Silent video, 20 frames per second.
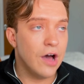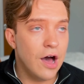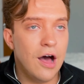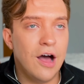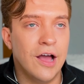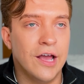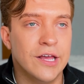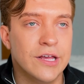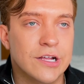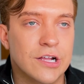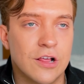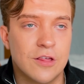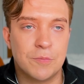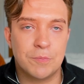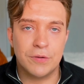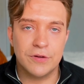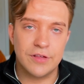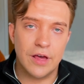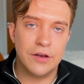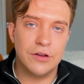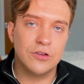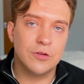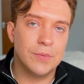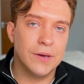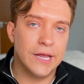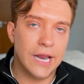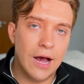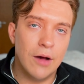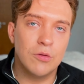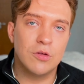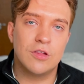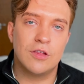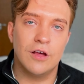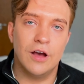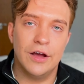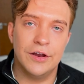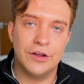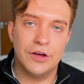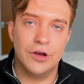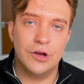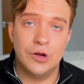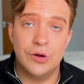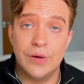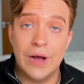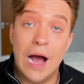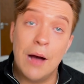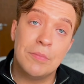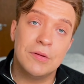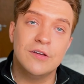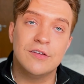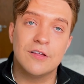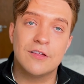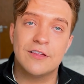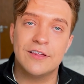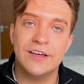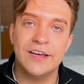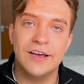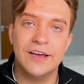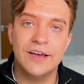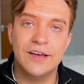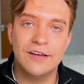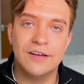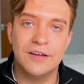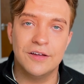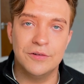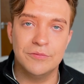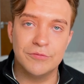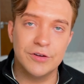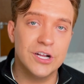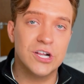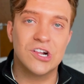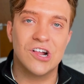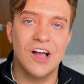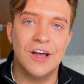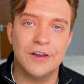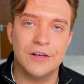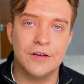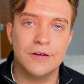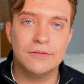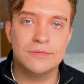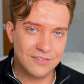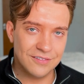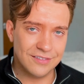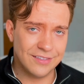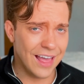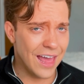I just pretended to be an outsider who happened to see it and reshared it.